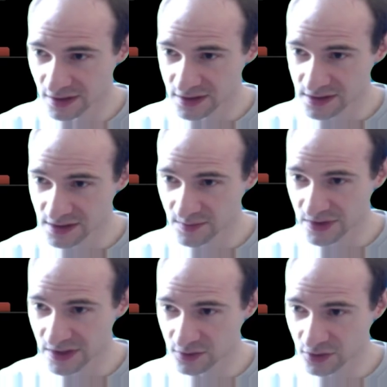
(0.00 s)
Sim
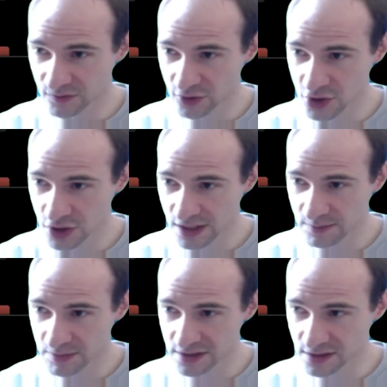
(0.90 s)
didn't converge
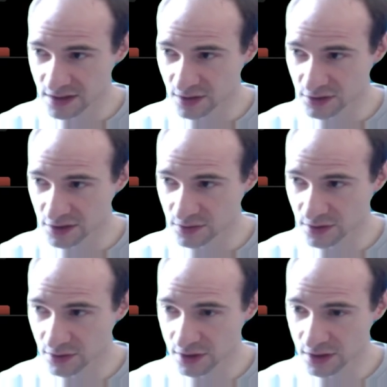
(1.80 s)
yet, but it's closer to
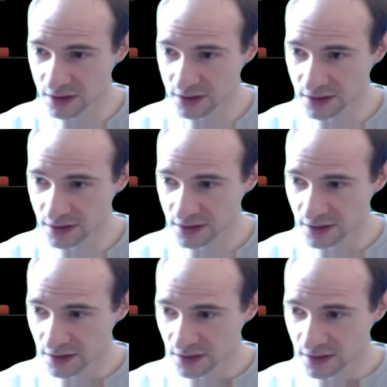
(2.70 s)
call.
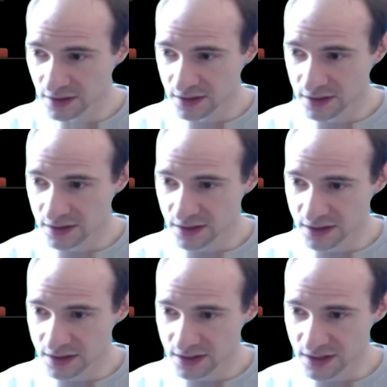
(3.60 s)

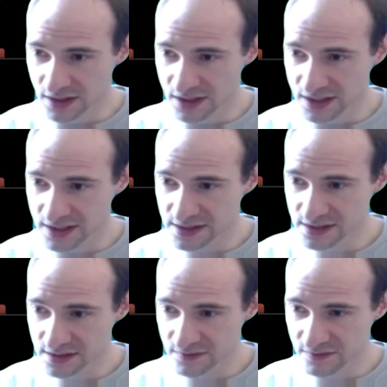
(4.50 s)
And yeah, I
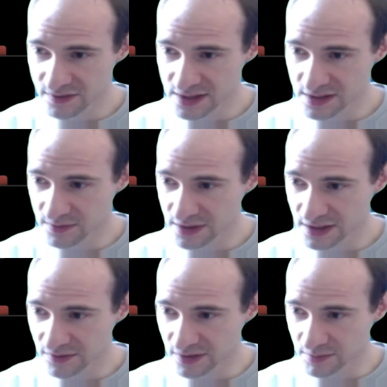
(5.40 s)
guess this will
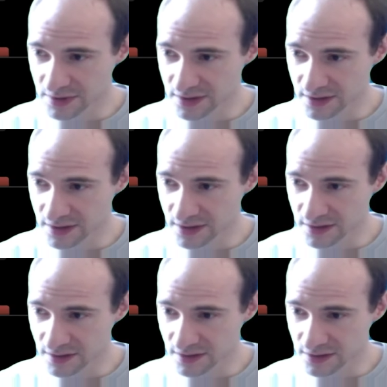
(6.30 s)
definitely be
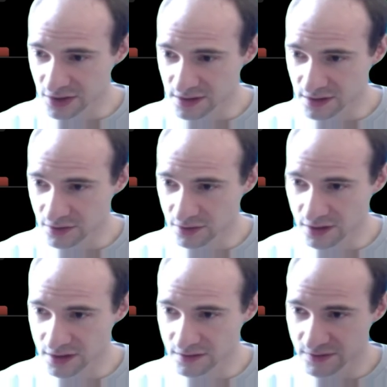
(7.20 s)
just a
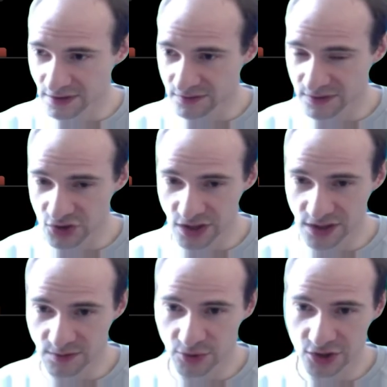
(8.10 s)
call when we
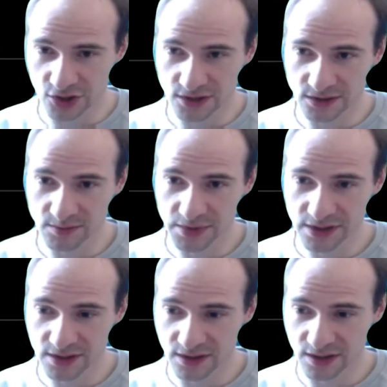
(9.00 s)
change positions a
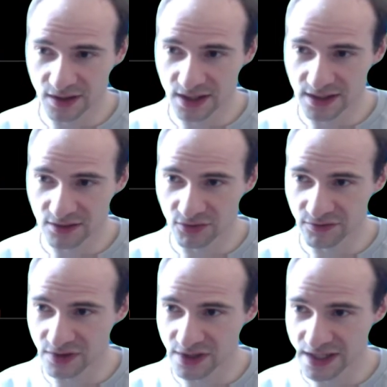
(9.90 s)
bit, and that
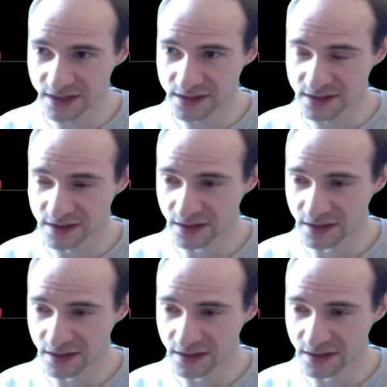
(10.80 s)
reflects